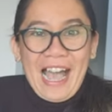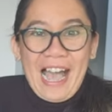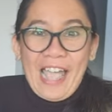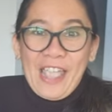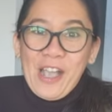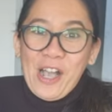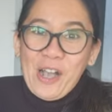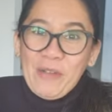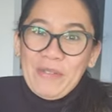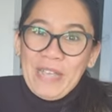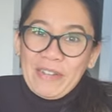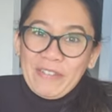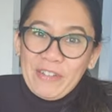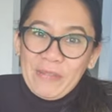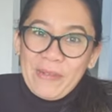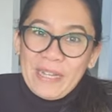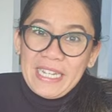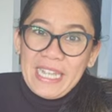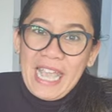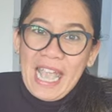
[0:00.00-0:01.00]
I hope
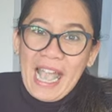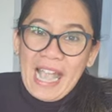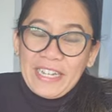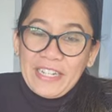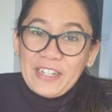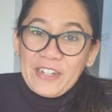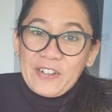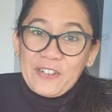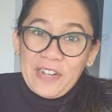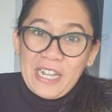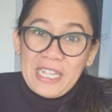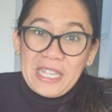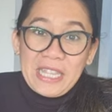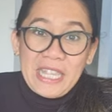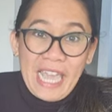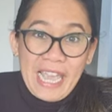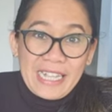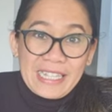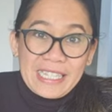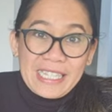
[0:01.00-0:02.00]
everybody had a great
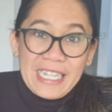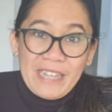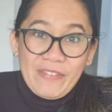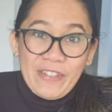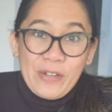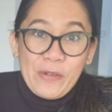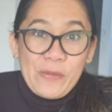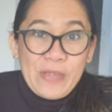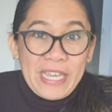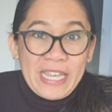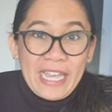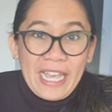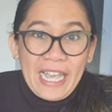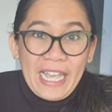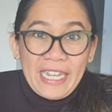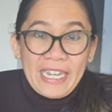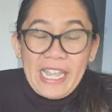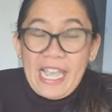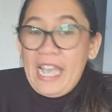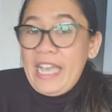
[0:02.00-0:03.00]
Thanksgiving
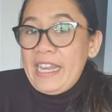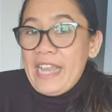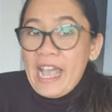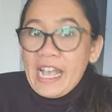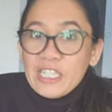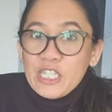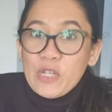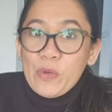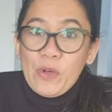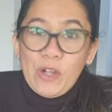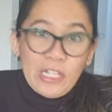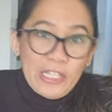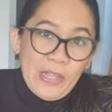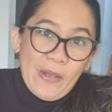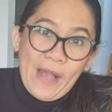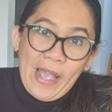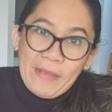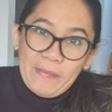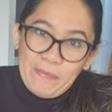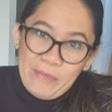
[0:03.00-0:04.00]
weekend. And as you all know,
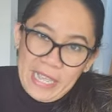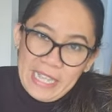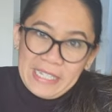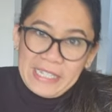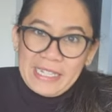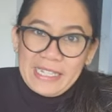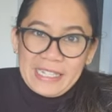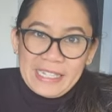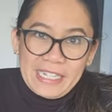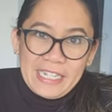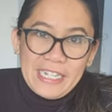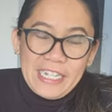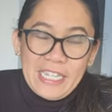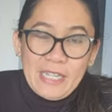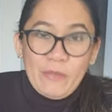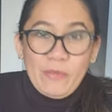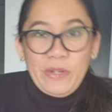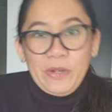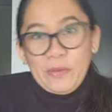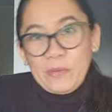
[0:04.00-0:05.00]
I'm based in
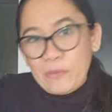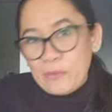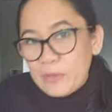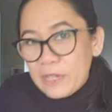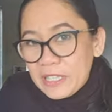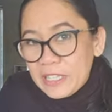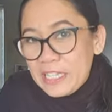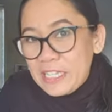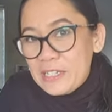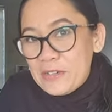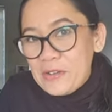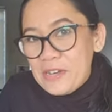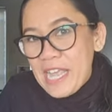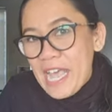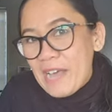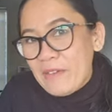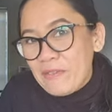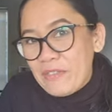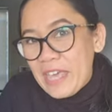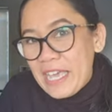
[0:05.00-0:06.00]
Sydney. We really don't
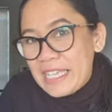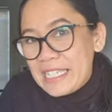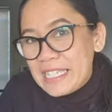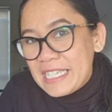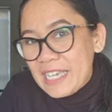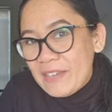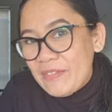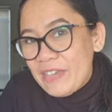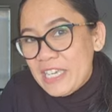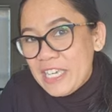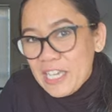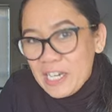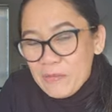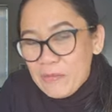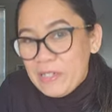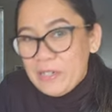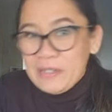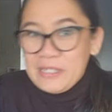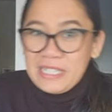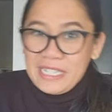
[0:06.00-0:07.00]
have Thanksgiving here.
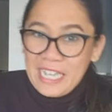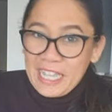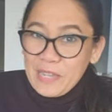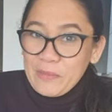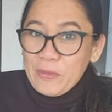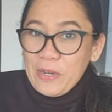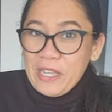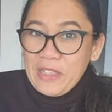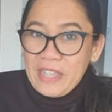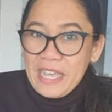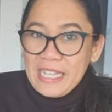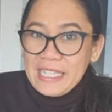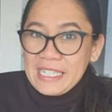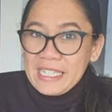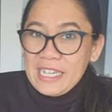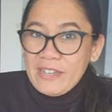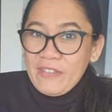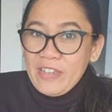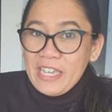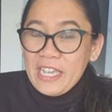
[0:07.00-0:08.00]
We don't celebrate
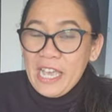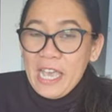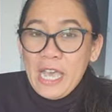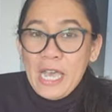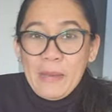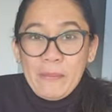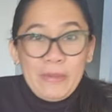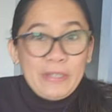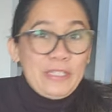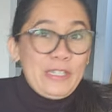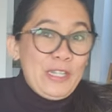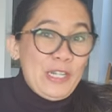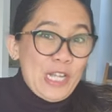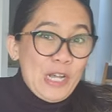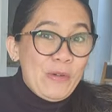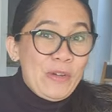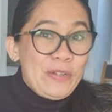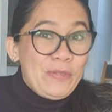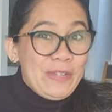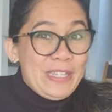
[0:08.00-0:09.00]
Thanksgiving. But you
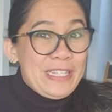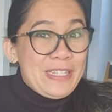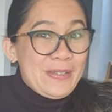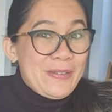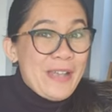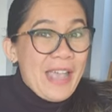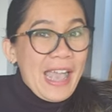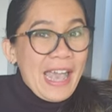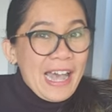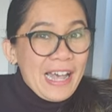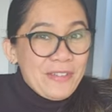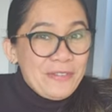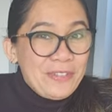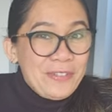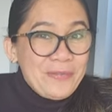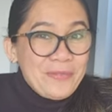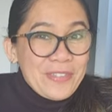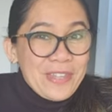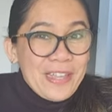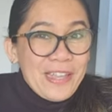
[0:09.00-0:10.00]
know what we do have?
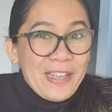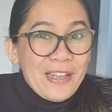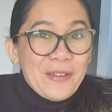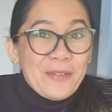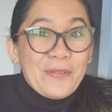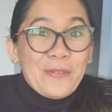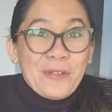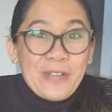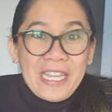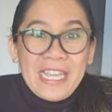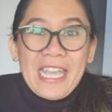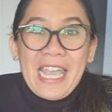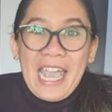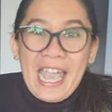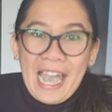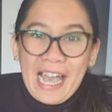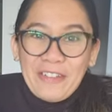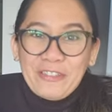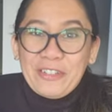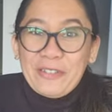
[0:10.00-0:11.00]
We
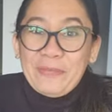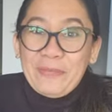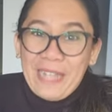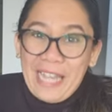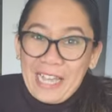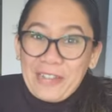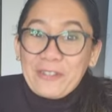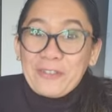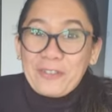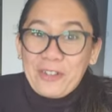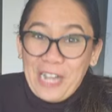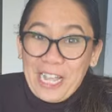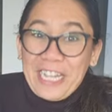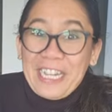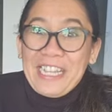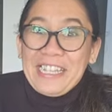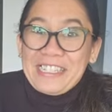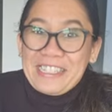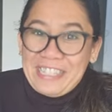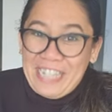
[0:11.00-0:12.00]
have a Black
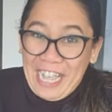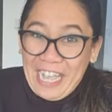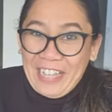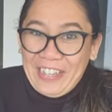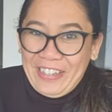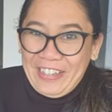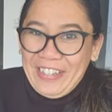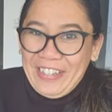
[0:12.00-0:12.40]
Friday sale.